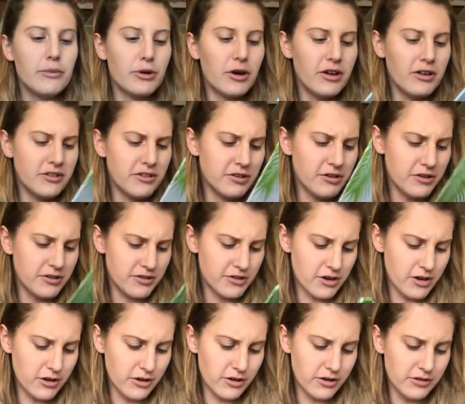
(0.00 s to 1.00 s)
The bronzer is
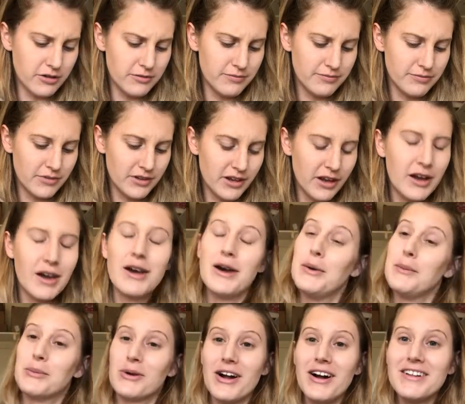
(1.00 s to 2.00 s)
called
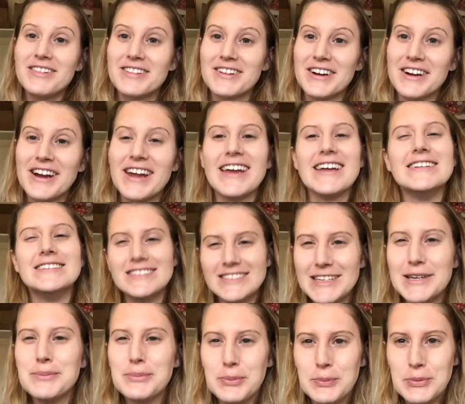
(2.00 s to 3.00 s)
Bronzer in
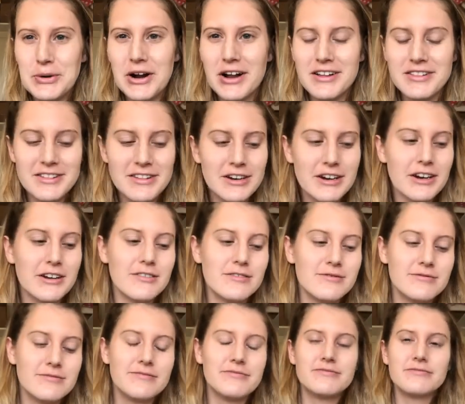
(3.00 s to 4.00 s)
Deep Bronzer.
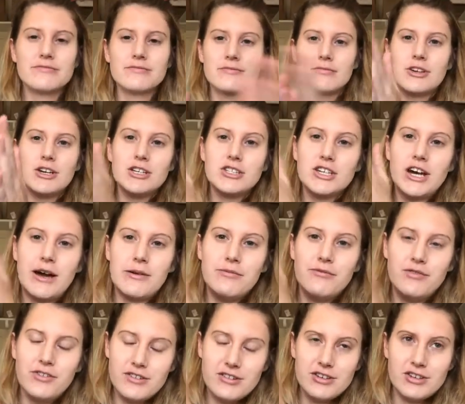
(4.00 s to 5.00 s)
Good
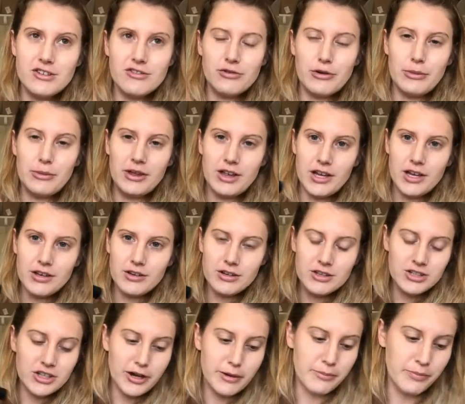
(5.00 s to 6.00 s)
job, Physicians Formula,
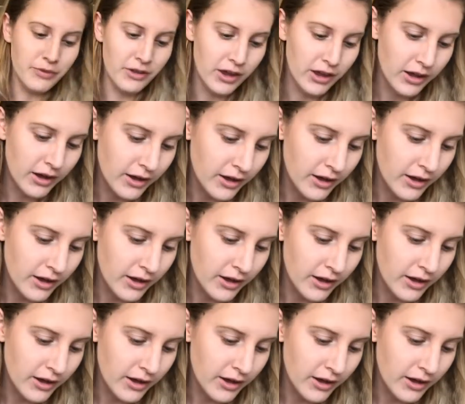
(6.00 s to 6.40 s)
good job.